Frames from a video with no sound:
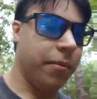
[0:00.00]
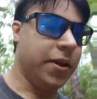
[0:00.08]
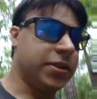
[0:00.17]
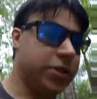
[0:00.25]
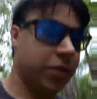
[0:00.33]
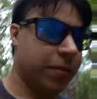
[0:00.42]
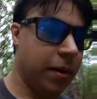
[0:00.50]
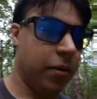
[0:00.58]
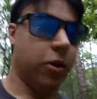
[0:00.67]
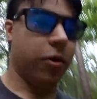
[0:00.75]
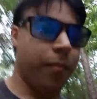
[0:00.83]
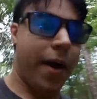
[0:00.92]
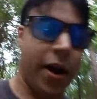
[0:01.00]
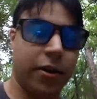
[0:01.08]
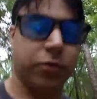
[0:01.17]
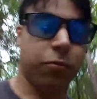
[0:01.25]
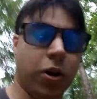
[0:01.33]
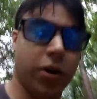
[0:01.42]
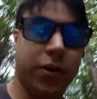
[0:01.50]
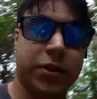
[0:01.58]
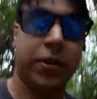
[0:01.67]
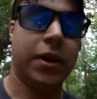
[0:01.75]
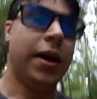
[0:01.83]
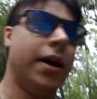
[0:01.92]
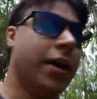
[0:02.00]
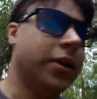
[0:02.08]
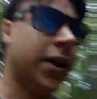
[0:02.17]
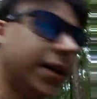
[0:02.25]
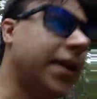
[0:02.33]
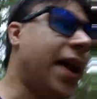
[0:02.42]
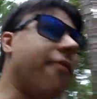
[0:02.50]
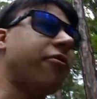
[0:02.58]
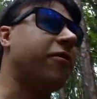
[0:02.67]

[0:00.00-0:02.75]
this just made all little matters worse. So I did have a